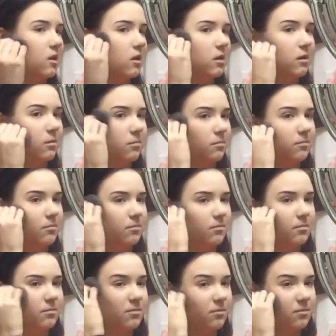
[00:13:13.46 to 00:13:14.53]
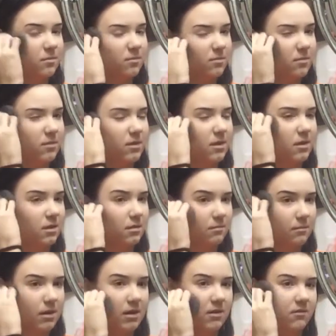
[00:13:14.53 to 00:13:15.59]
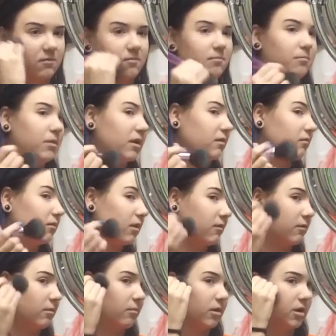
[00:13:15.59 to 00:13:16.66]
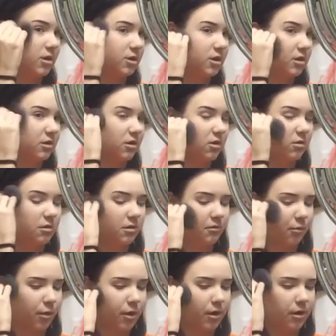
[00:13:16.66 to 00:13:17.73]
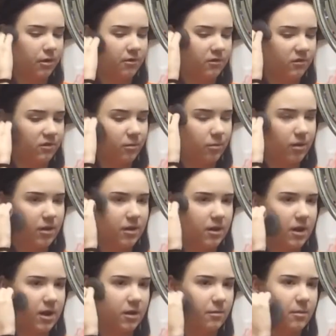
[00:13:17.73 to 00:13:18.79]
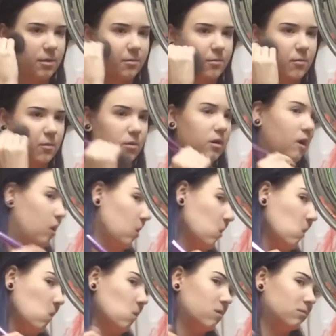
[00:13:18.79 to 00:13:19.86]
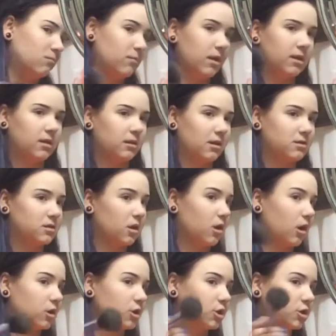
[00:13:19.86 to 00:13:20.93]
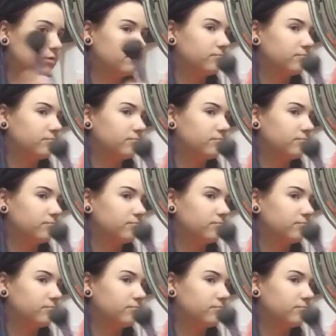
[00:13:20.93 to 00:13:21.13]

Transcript: my big fluffy brush and go over it just to blend it out a bit more. Make it less harsh.